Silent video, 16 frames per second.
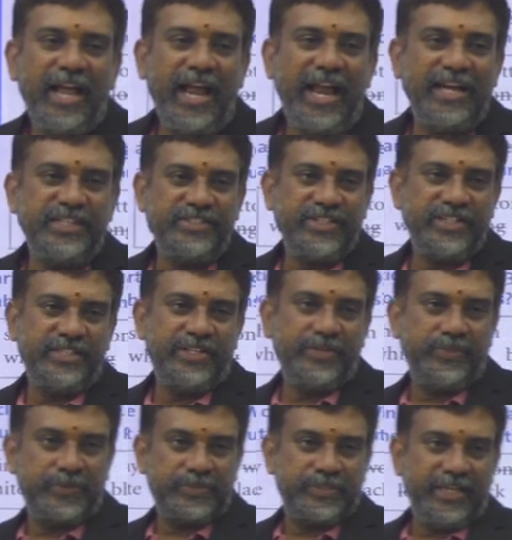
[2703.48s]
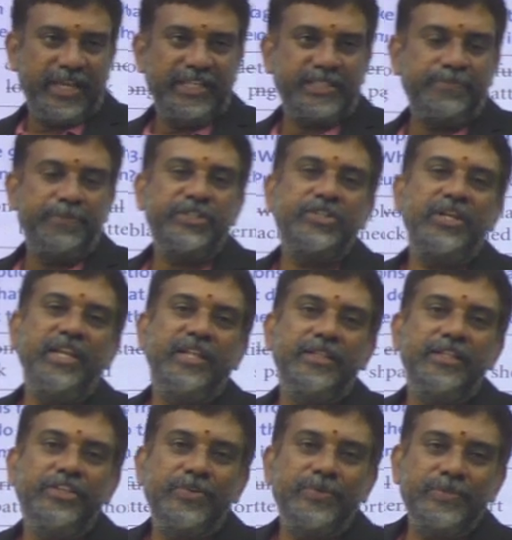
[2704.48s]
adjectives, especially in
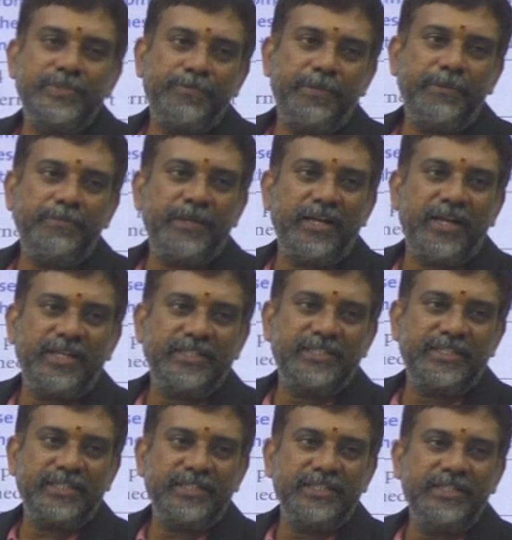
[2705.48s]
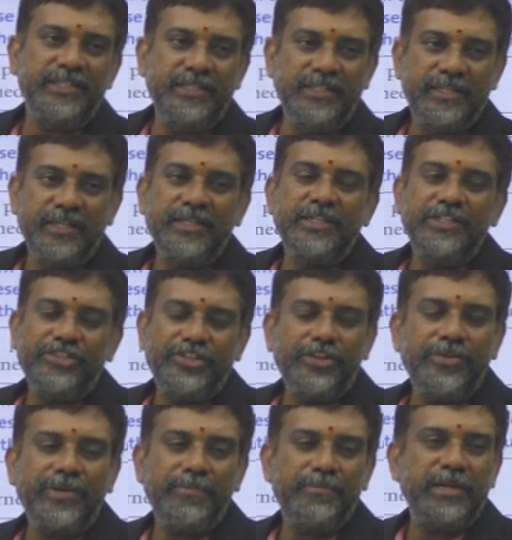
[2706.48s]
the newspaper article. Do
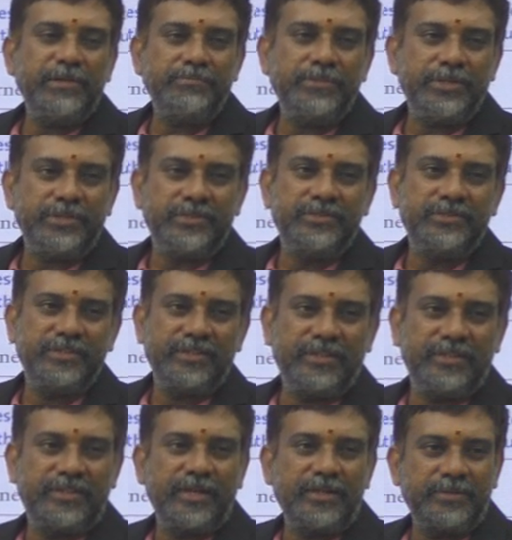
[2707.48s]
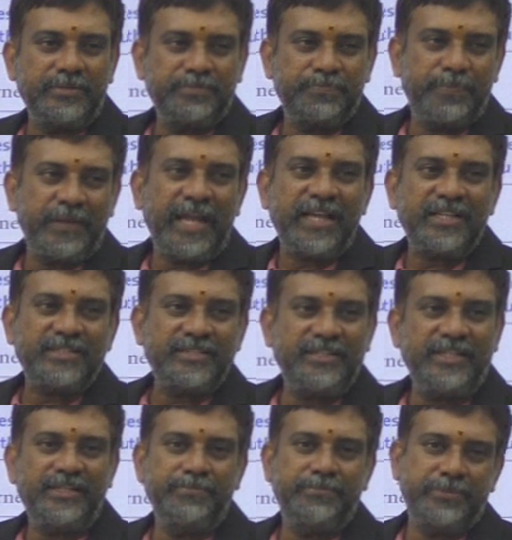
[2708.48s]
you remember the
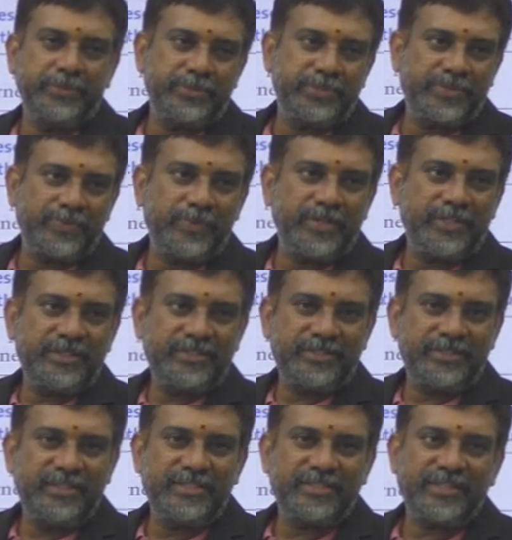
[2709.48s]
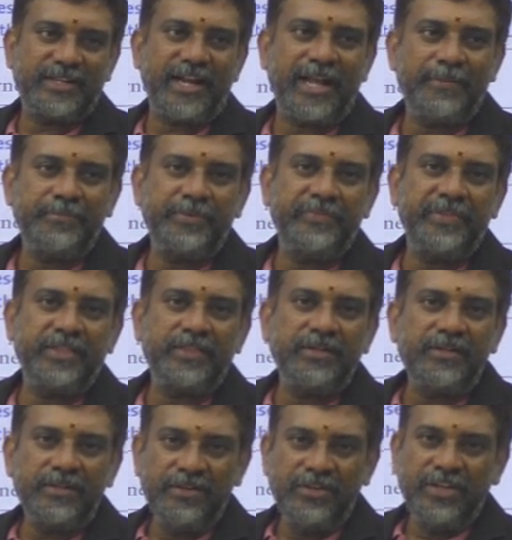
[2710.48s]
plastic boots was described with
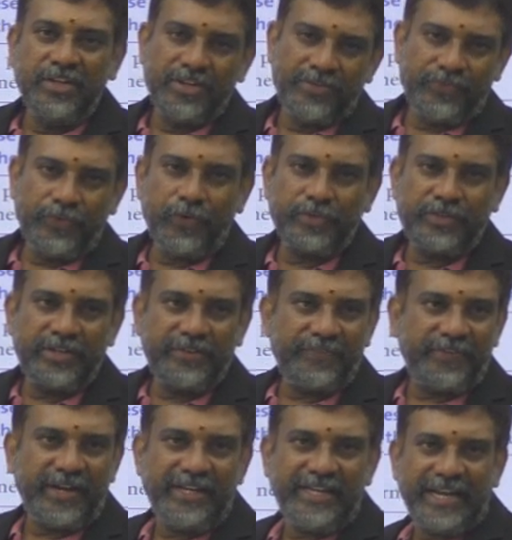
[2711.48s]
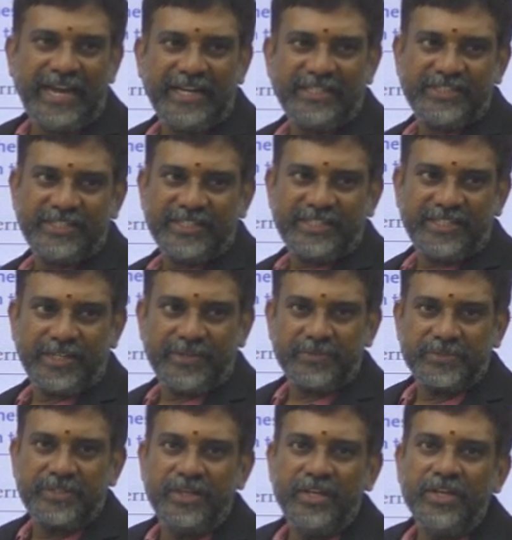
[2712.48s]
the 4 different
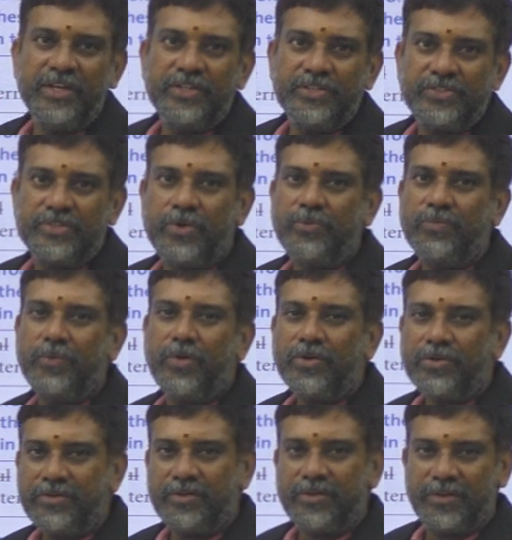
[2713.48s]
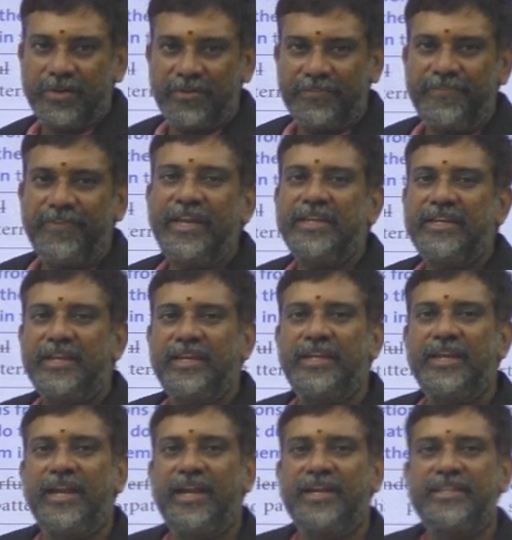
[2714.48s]
adjectives? So what we
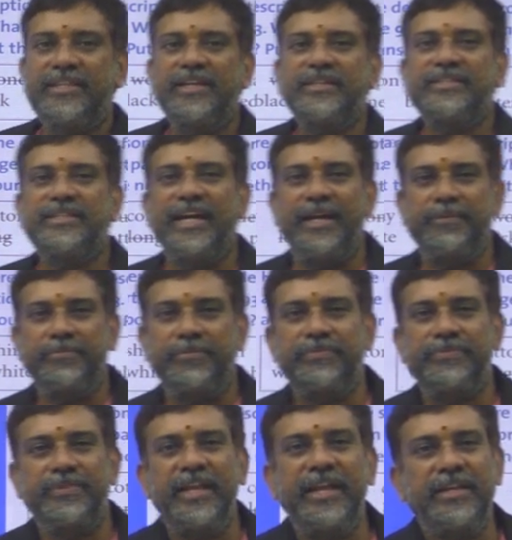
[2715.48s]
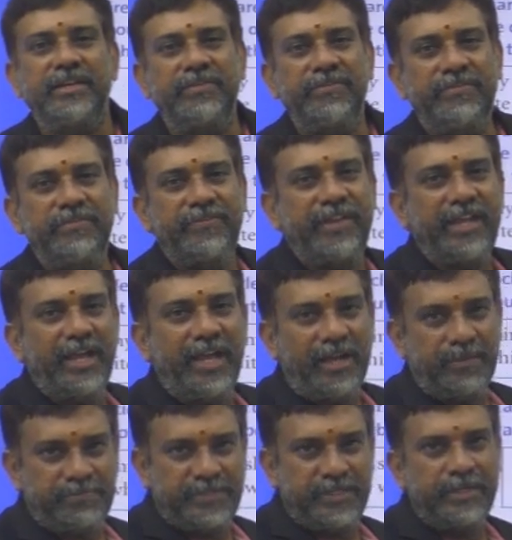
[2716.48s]
did at that time, then we
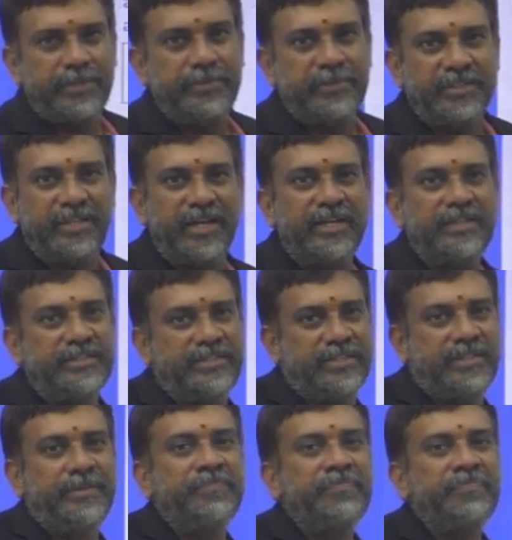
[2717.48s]
observed that